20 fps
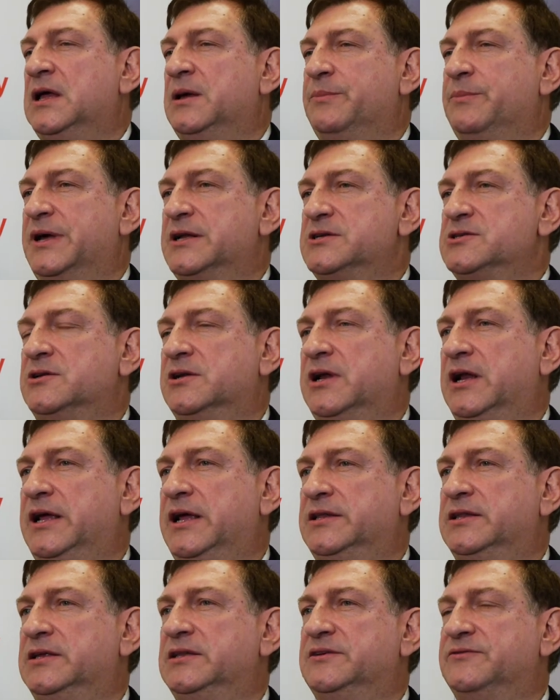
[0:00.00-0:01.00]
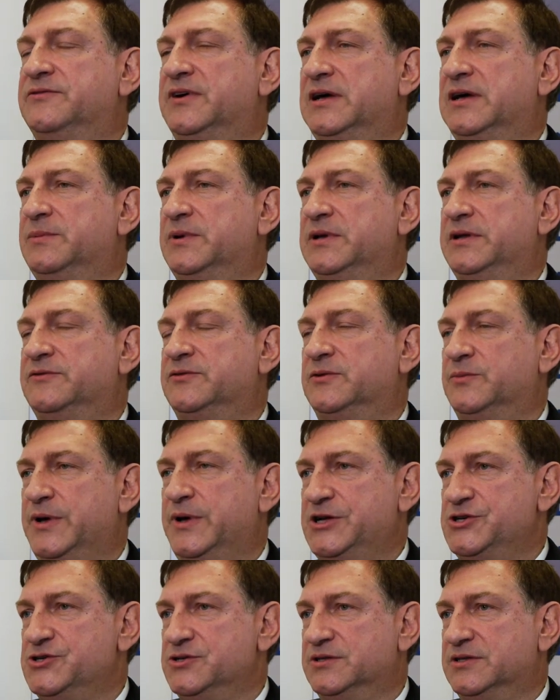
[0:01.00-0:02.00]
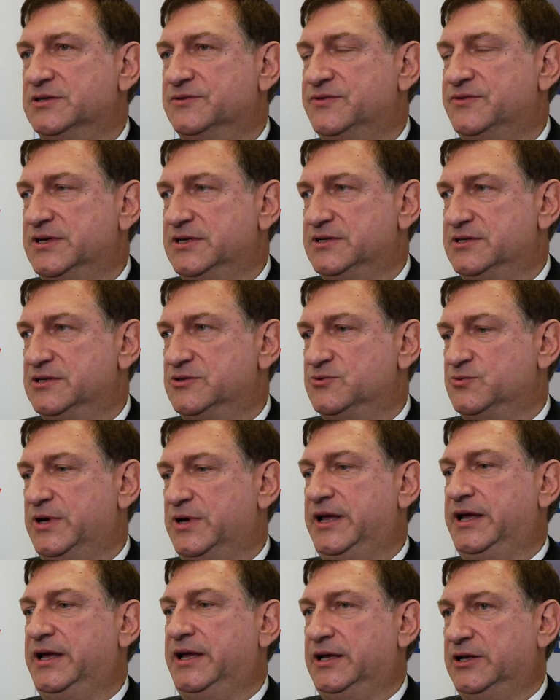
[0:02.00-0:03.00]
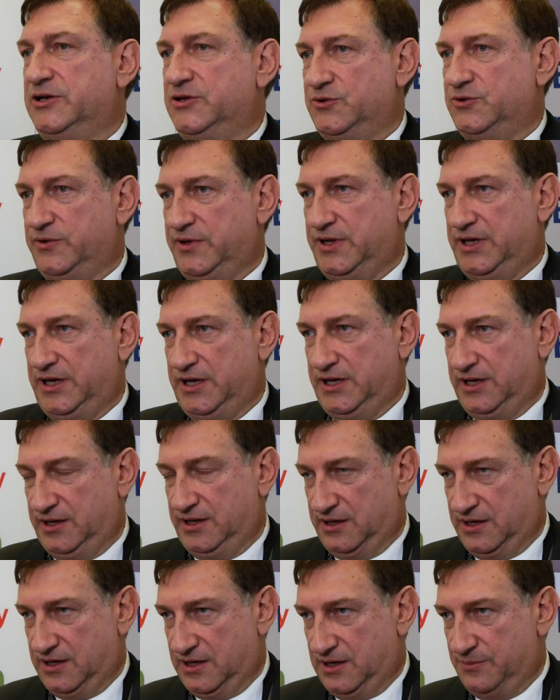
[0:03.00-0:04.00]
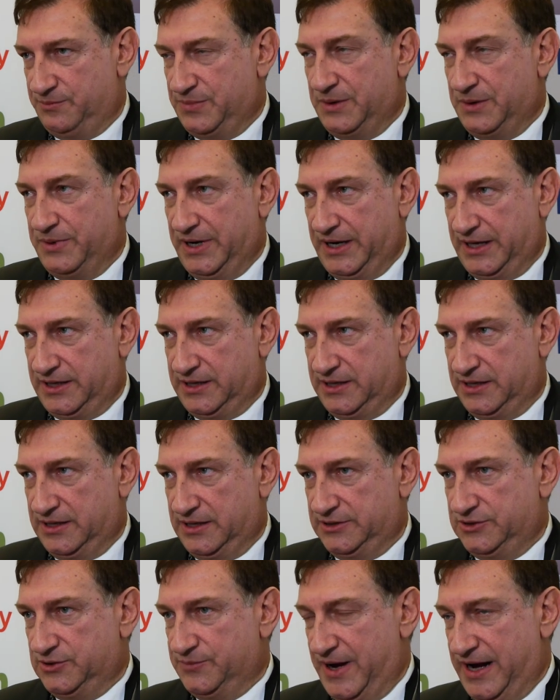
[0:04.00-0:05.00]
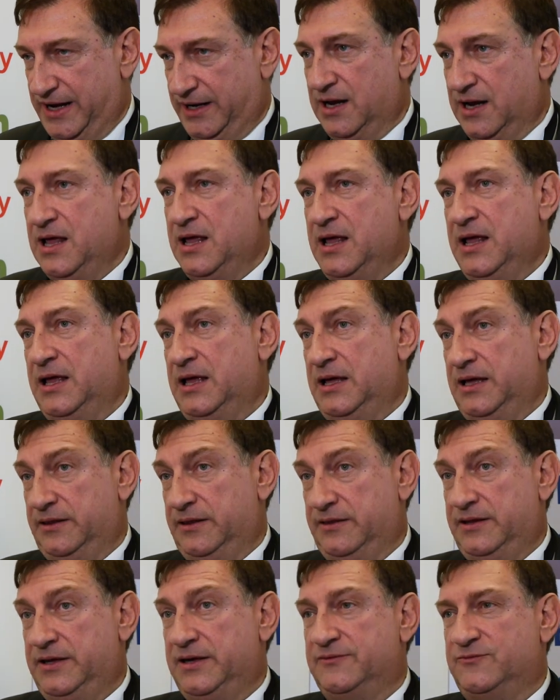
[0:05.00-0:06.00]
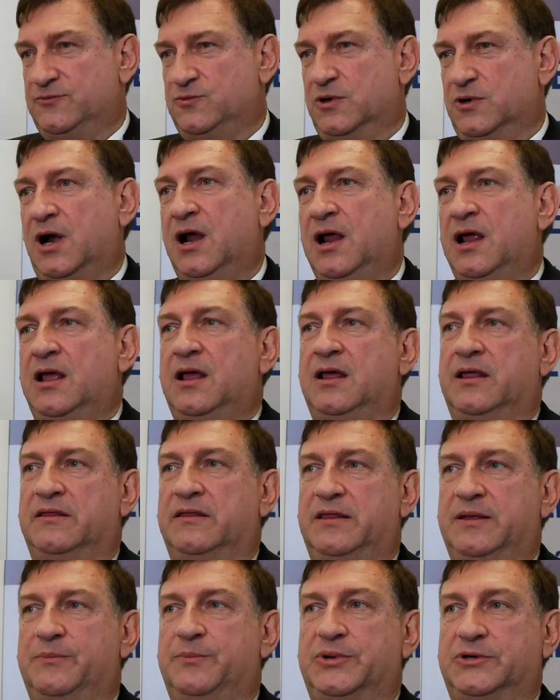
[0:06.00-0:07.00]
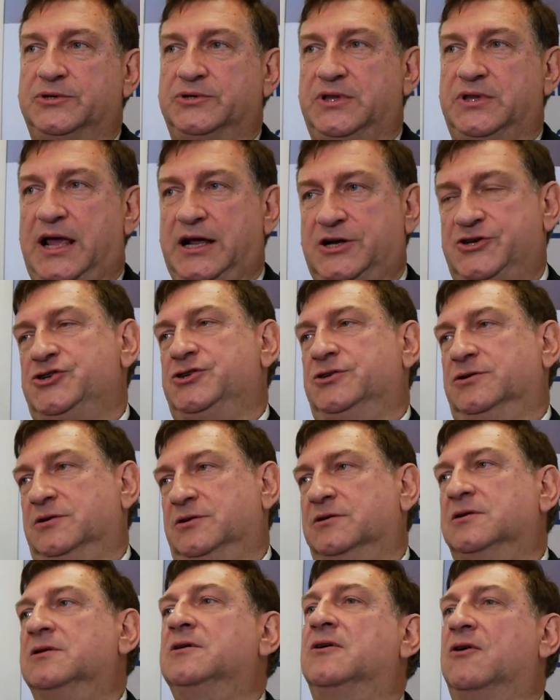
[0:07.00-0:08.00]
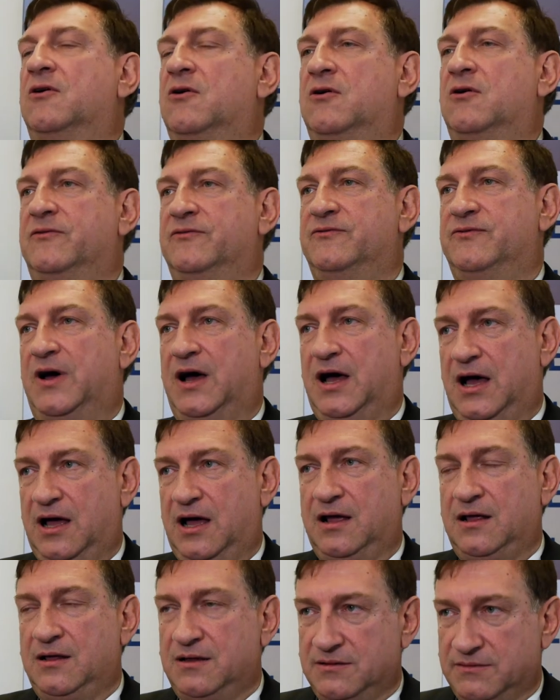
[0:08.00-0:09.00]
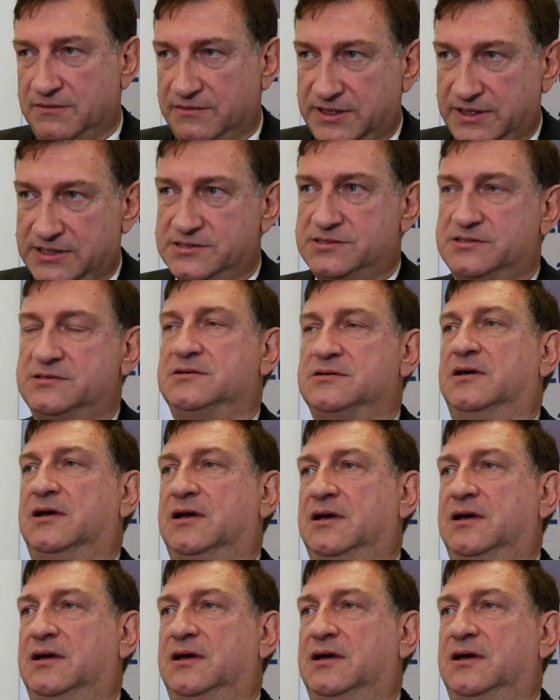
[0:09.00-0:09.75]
personally identifiable information that finds its way into the public domain, and therefore the protection of this